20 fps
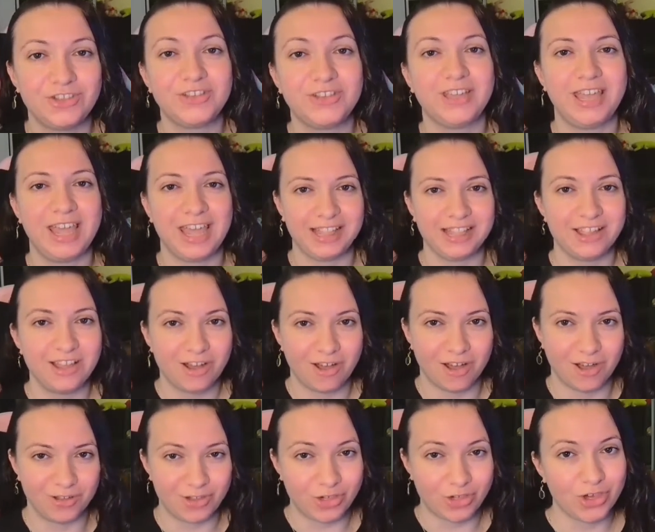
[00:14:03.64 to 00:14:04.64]
you could get
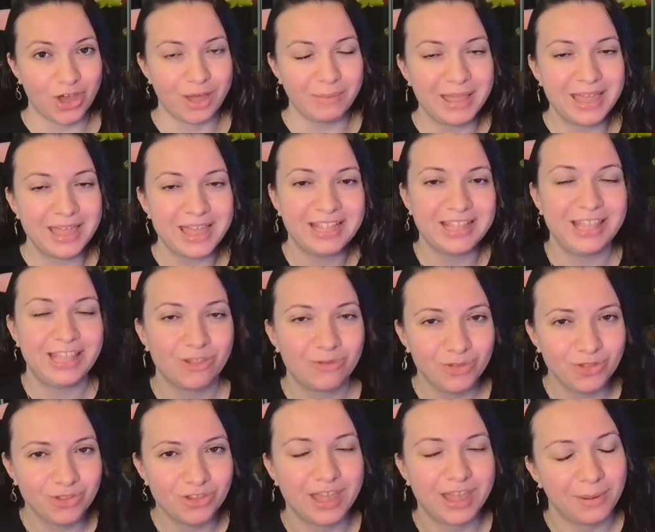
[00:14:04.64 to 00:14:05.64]
on the shop.
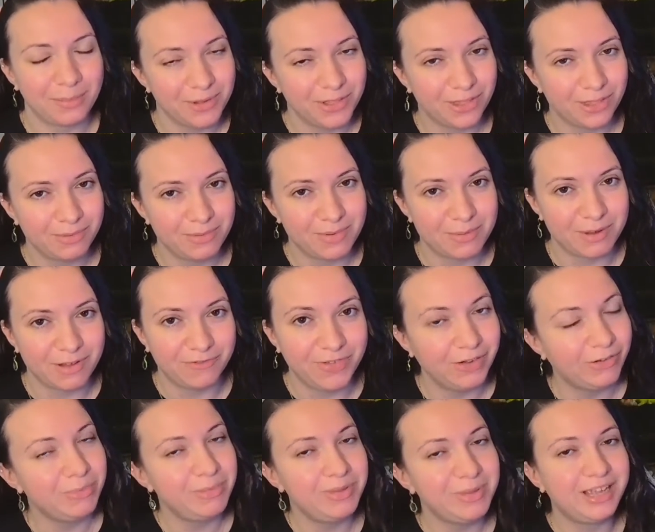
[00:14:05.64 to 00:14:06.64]
This one just happens to be my
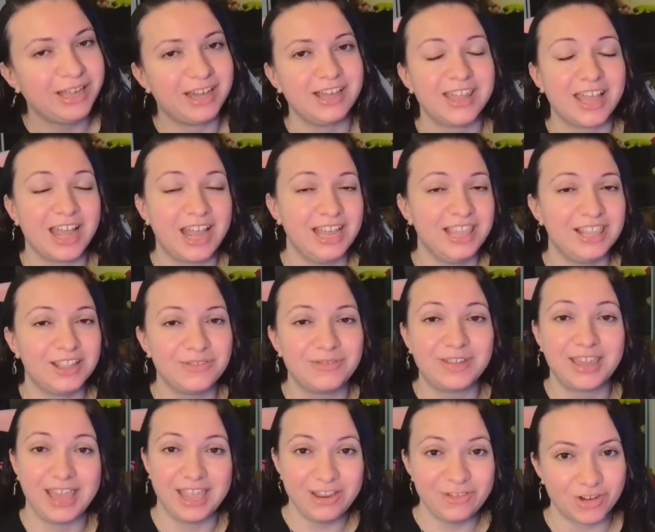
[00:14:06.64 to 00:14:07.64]
favorite because I
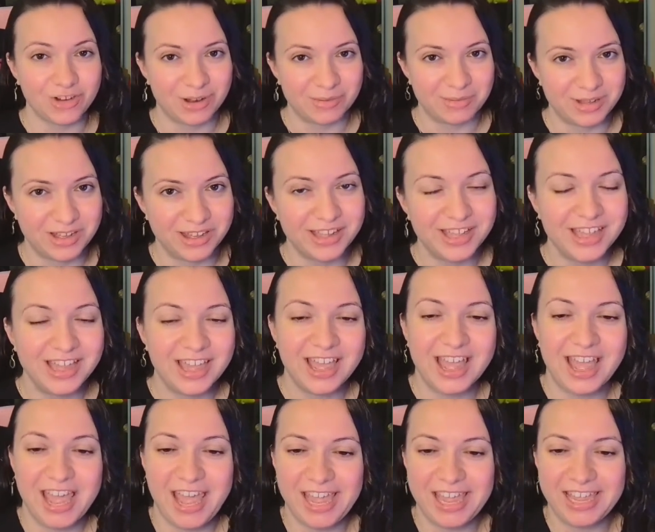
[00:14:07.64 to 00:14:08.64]
love K-drama
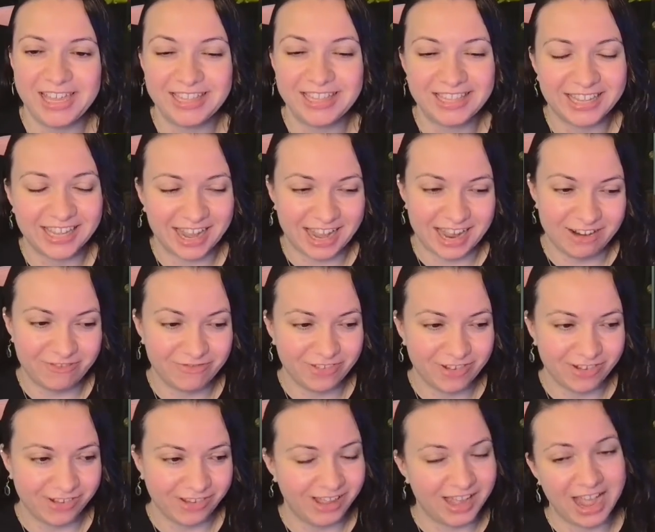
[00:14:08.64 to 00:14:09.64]
and
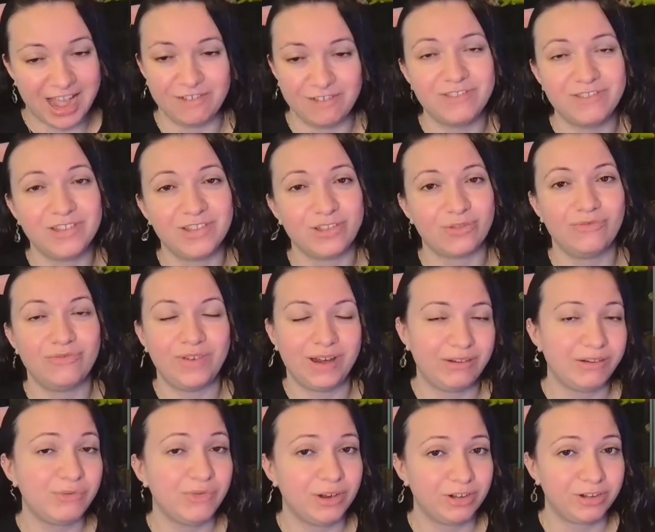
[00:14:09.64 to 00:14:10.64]
I have this
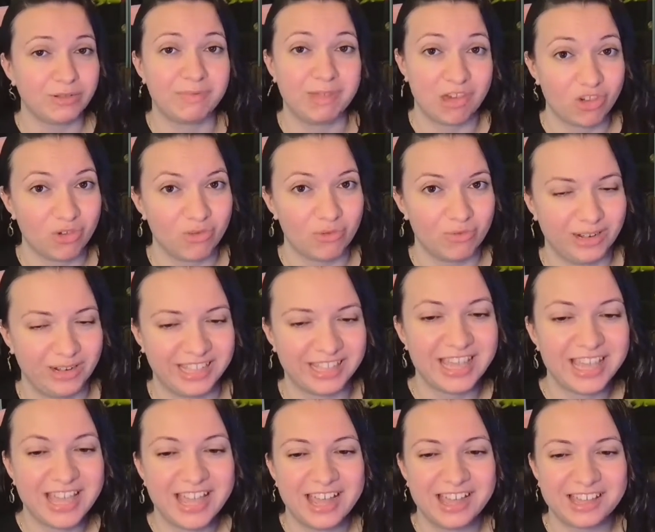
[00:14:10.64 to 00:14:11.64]
very weird obsession with
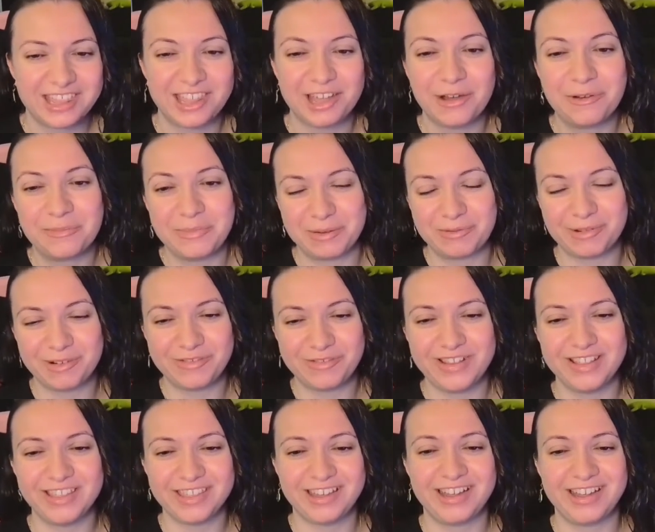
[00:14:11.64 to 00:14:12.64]
it. So my
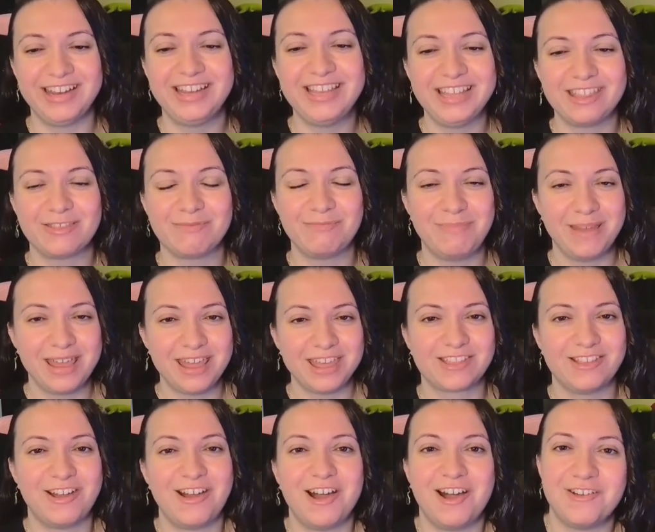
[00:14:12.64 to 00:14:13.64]
boyfriend designed this
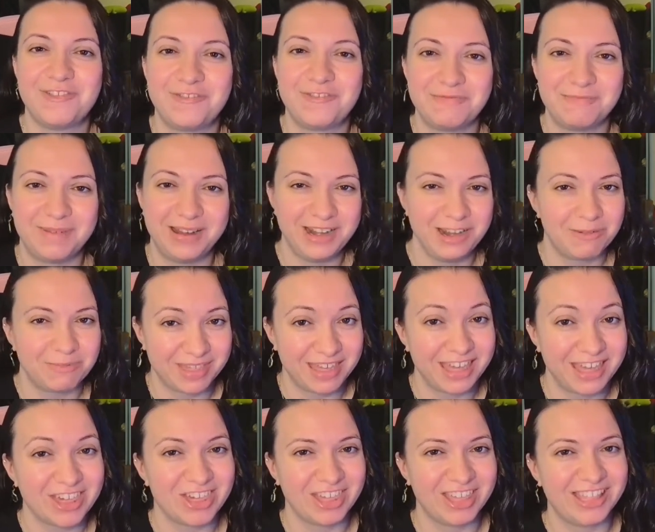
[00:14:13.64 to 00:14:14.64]
based off my
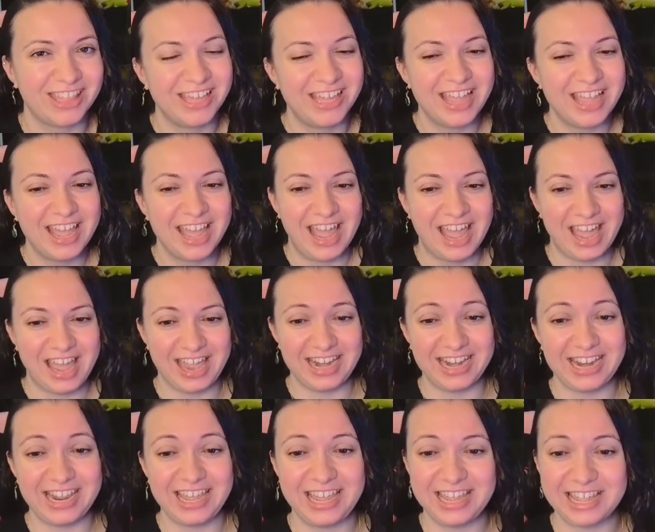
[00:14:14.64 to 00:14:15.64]
obsession,
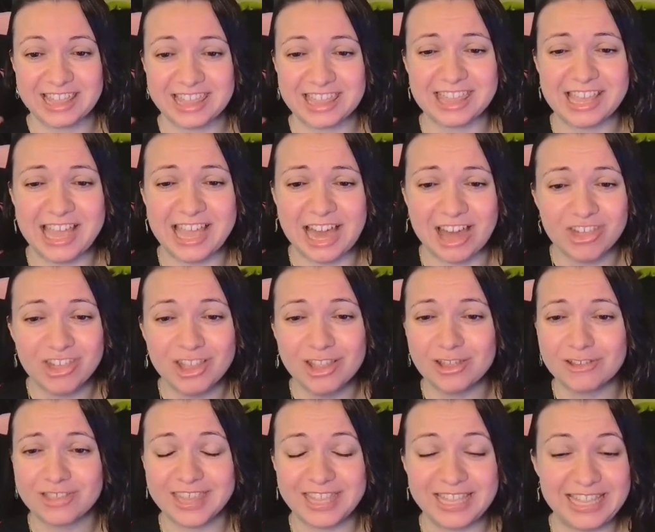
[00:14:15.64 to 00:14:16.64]
and it
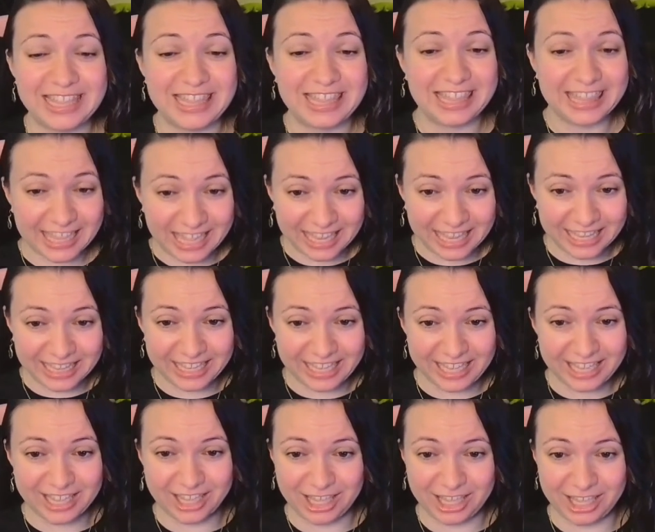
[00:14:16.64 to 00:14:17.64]
actually looks
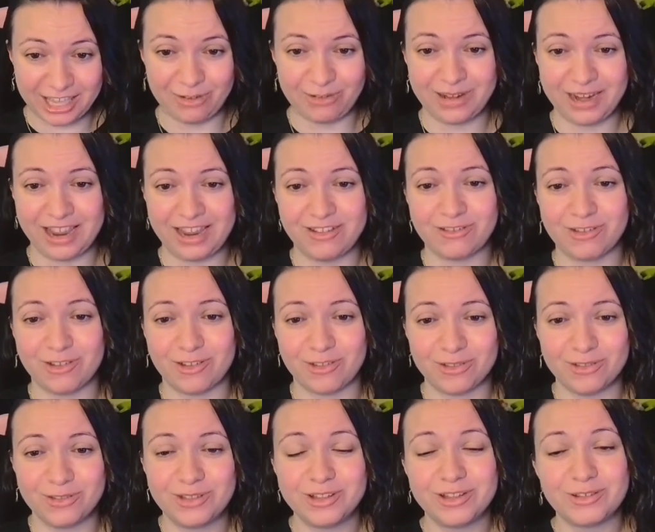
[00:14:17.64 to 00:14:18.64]
insanely cute. And there's
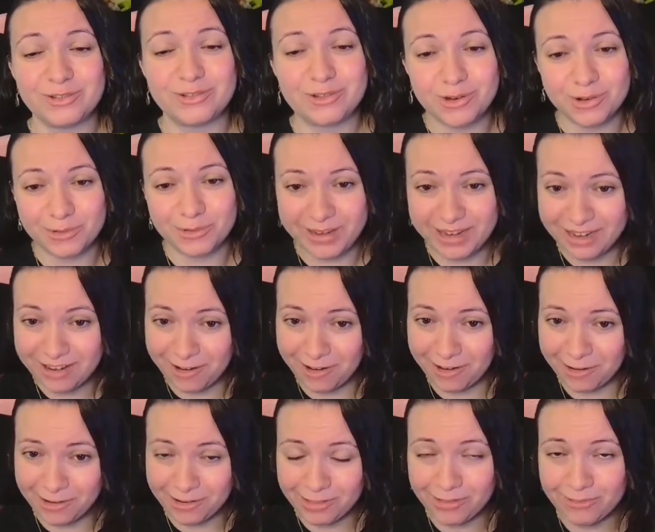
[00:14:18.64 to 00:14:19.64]
also the little Korean
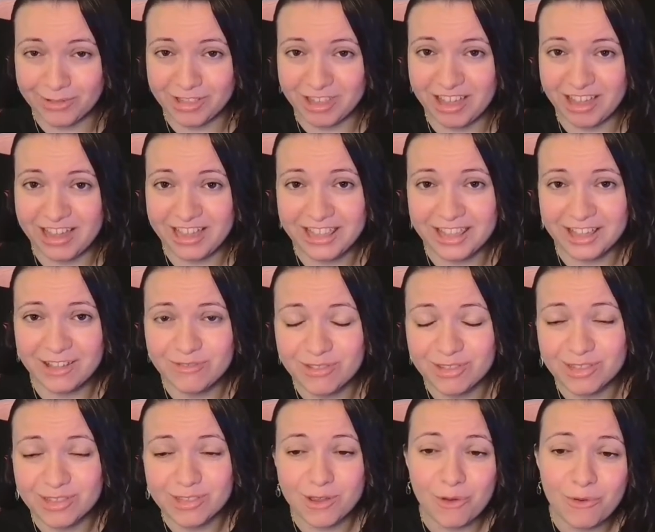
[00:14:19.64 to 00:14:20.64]
hearts, which I
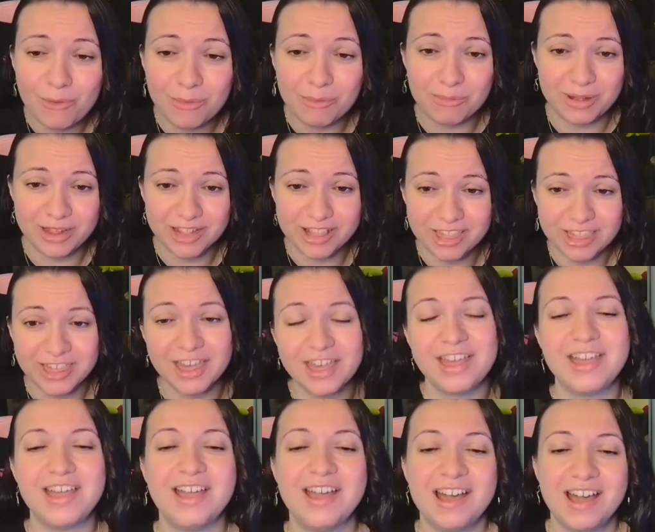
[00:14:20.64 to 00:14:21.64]
love so much.
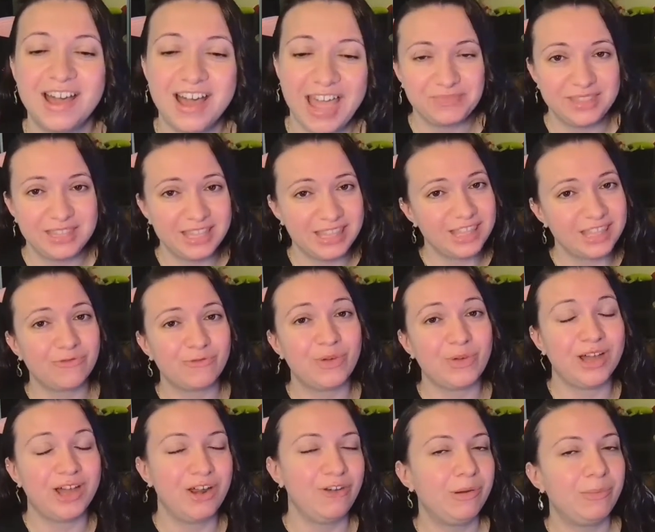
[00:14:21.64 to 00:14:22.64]
This is
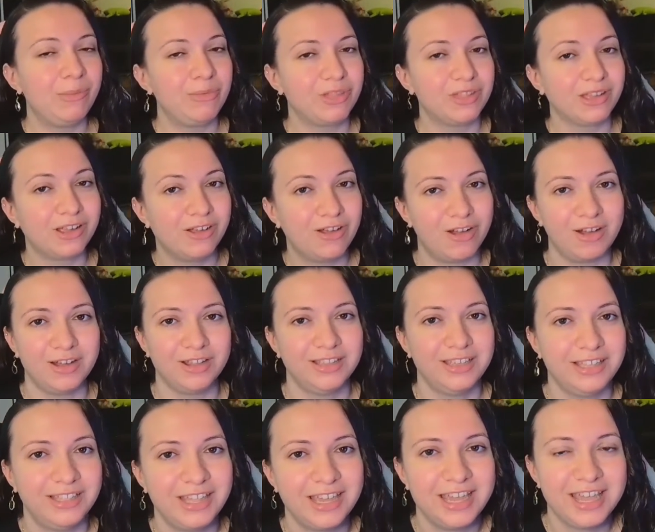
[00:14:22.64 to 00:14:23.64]
100%
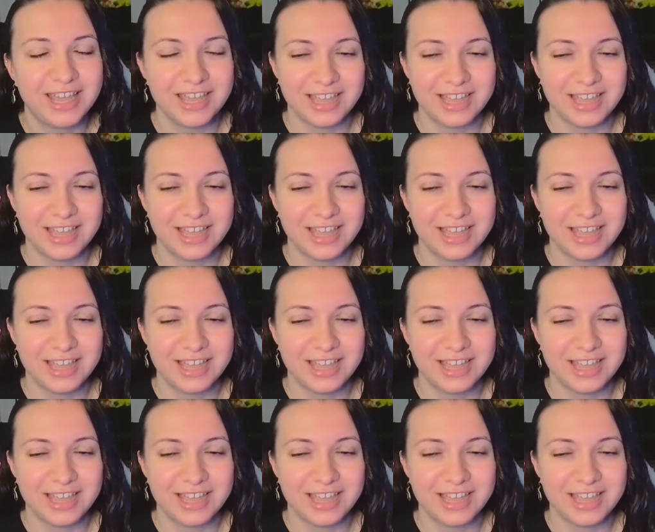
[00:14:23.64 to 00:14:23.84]
cotton.